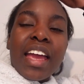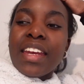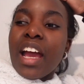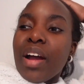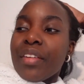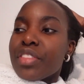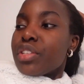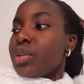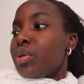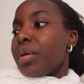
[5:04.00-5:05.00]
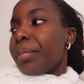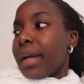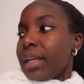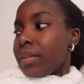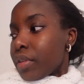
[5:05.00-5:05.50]
I now have to do
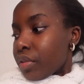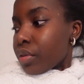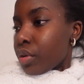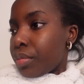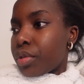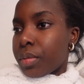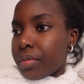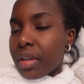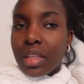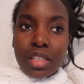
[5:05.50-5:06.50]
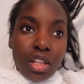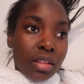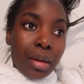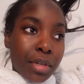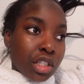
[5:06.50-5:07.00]
my living room. To be fair, there's
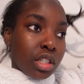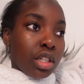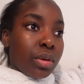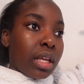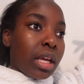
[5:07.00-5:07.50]
not that much to do in